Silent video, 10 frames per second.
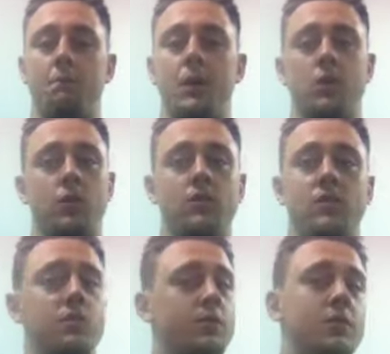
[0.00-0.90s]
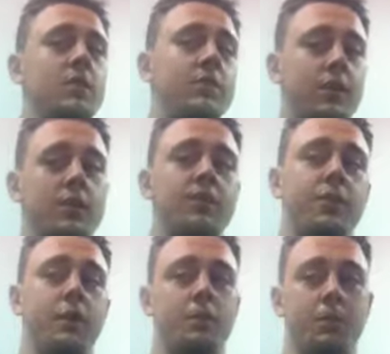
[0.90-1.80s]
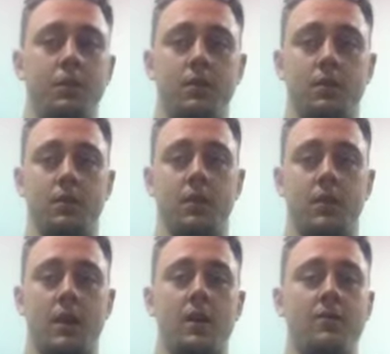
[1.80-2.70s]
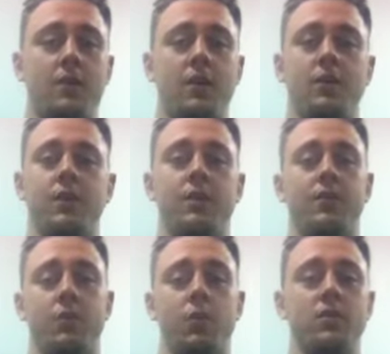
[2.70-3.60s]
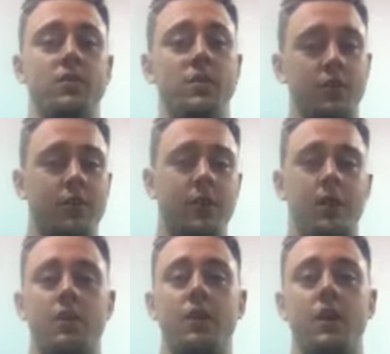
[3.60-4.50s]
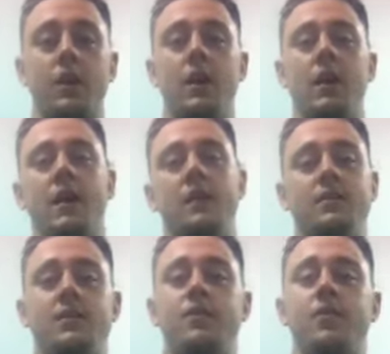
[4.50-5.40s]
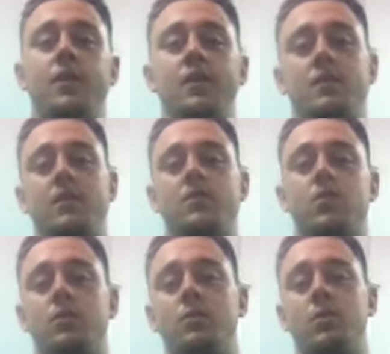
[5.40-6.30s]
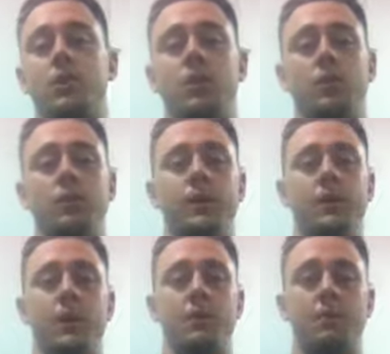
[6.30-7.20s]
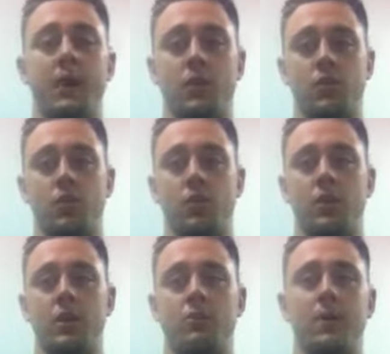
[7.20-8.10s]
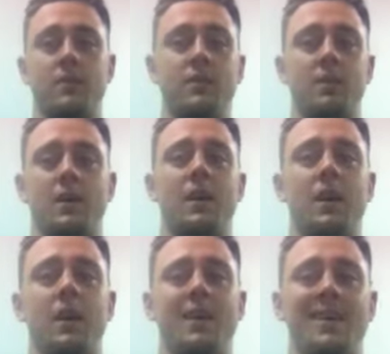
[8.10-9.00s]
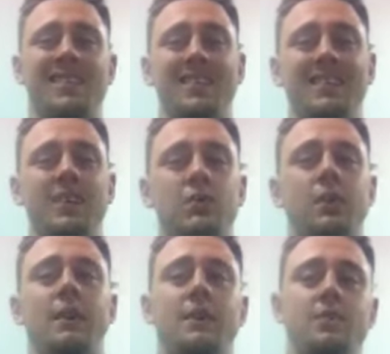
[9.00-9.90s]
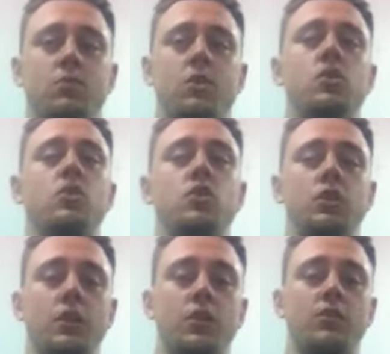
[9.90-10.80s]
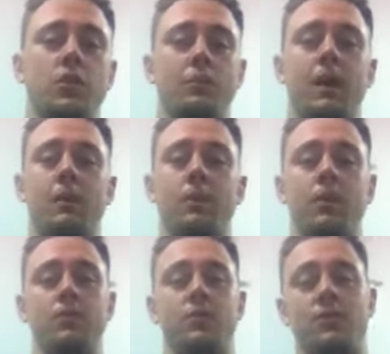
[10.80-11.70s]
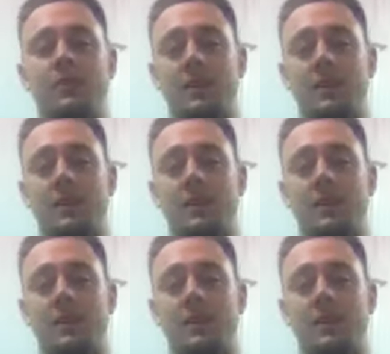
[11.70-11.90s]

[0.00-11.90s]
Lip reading: because this is obviously a very different implement. Okay, it's very, very different. Whilst it's still a ground to overhead, it is different. It's going to shock the body a little bit. Make sure that you pick something that's a little bit less than what you'd usually use on a barbell. It's not as